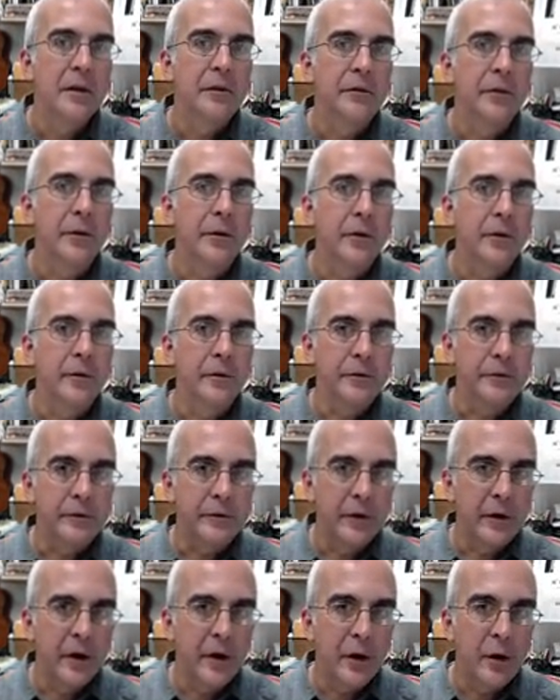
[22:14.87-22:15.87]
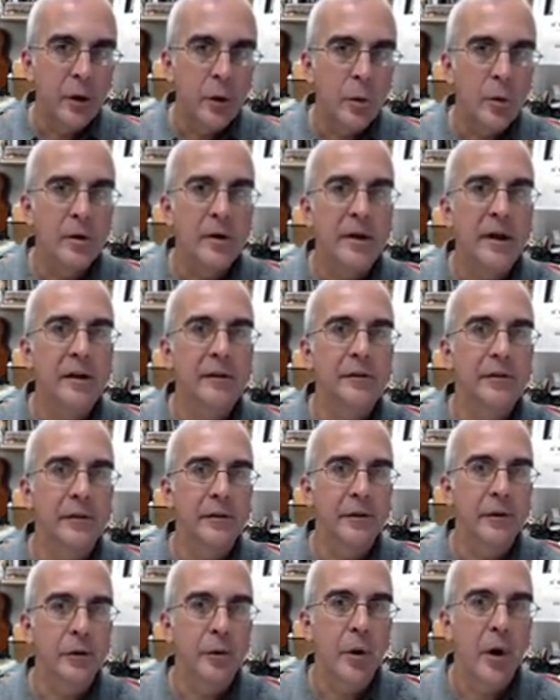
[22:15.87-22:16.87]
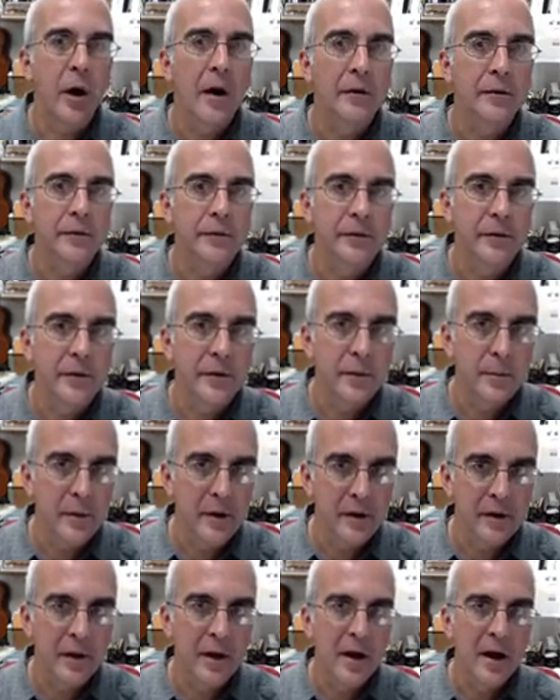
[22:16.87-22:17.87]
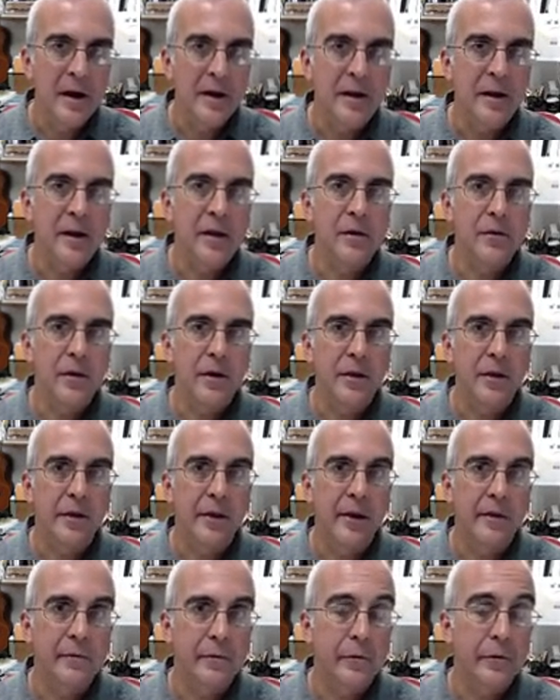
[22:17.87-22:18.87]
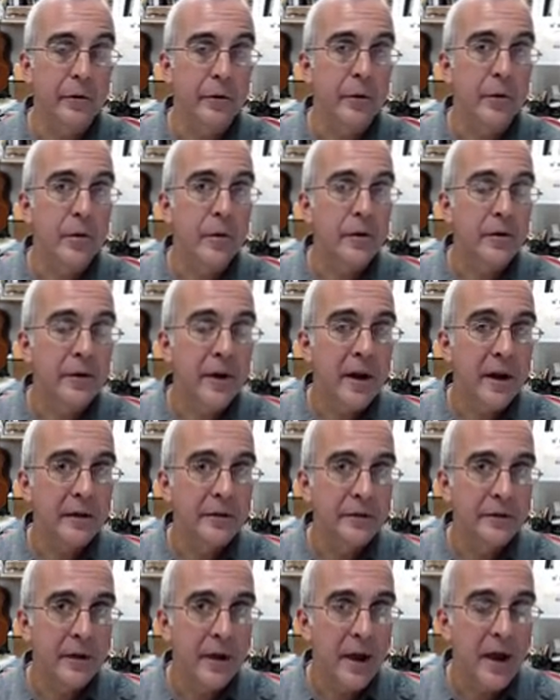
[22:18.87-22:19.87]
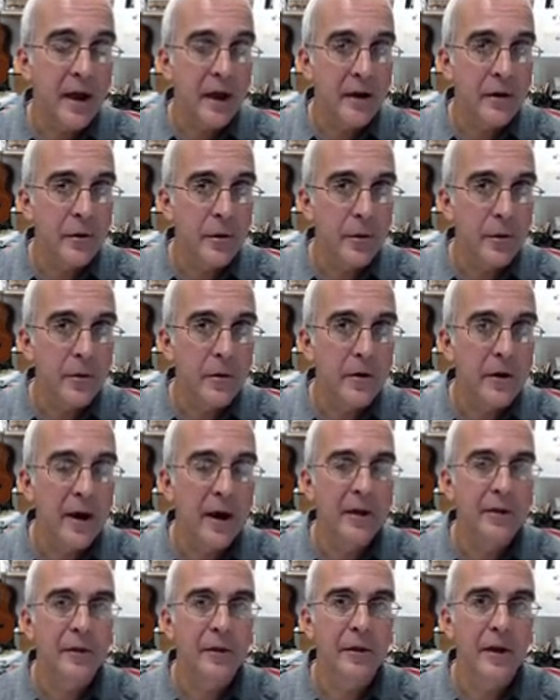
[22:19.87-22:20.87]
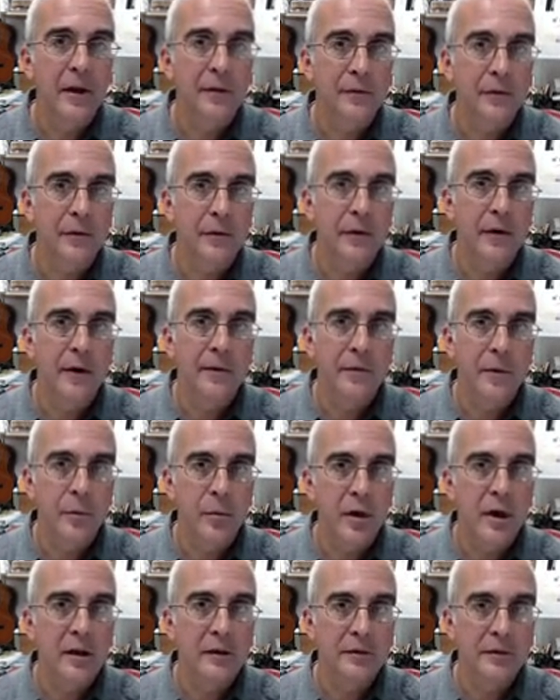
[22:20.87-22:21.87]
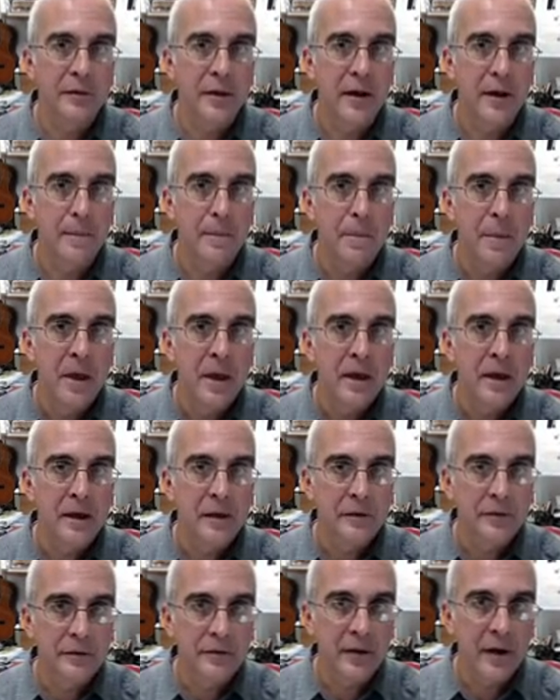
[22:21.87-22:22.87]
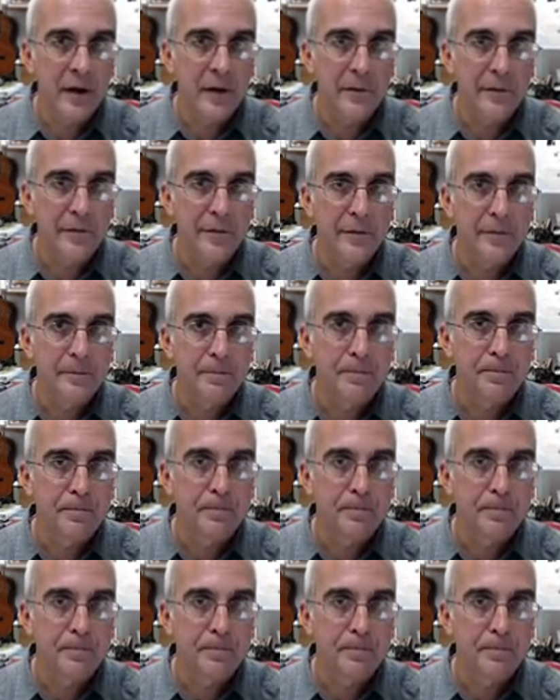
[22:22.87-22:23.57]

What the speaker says: So there's coordination across the midline, either at the level of the cortex and or at the level of the brainstem itself.